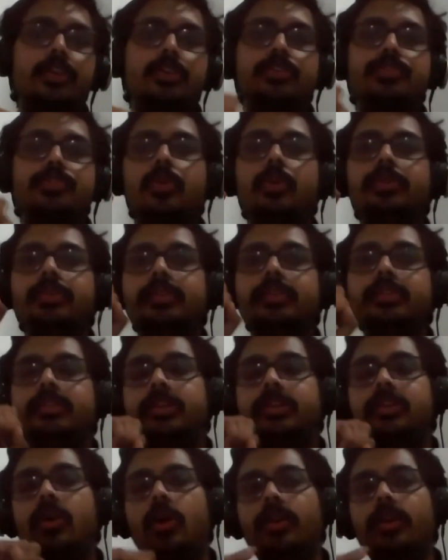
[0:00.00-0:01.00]
So
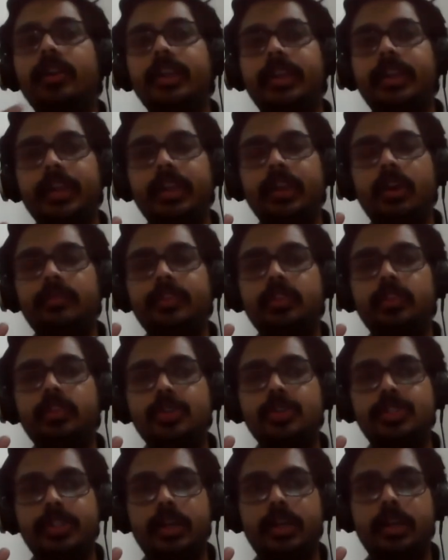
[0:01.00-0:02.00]
the quantity of the
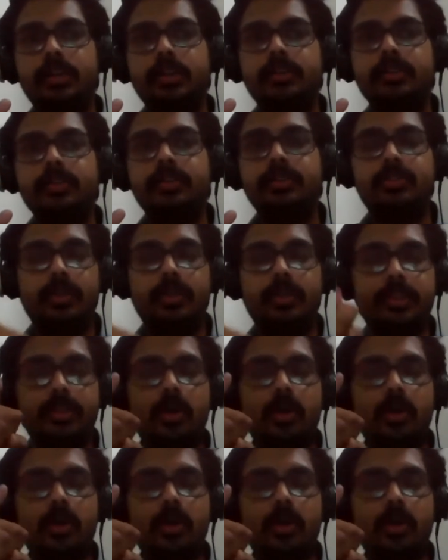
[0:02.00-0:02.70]
dosha, the